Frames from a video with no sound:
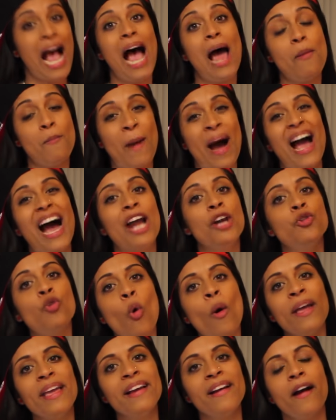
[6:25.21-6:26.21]
and my
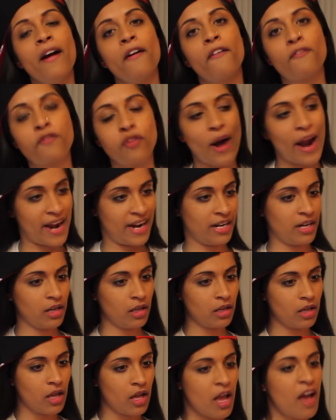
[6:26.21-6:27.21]
annoying
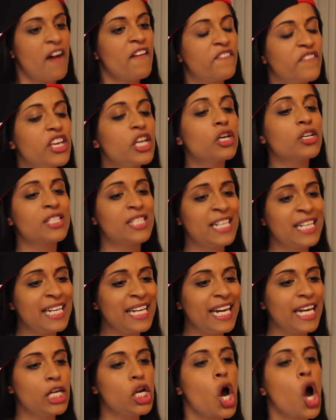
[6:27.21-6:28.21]
friend feels the
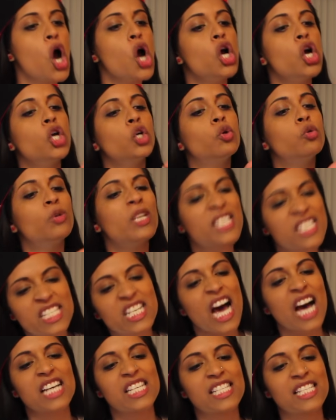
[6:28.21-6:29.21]
need to
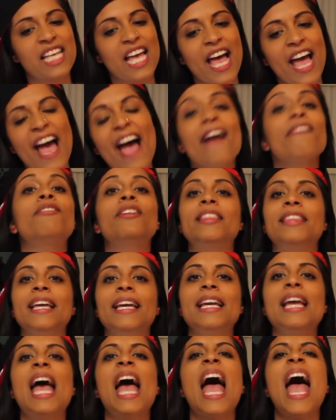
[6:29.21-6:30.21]
discuss
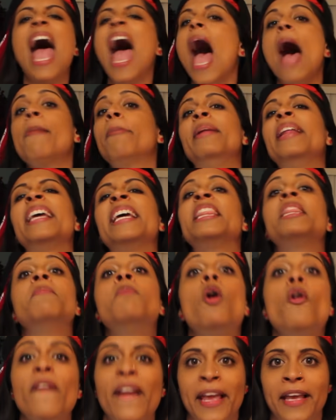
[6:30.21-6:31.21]
everything happening in the
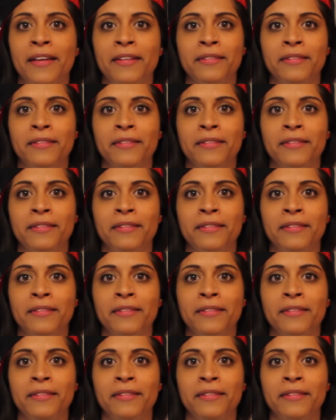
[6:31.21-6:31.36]
movie.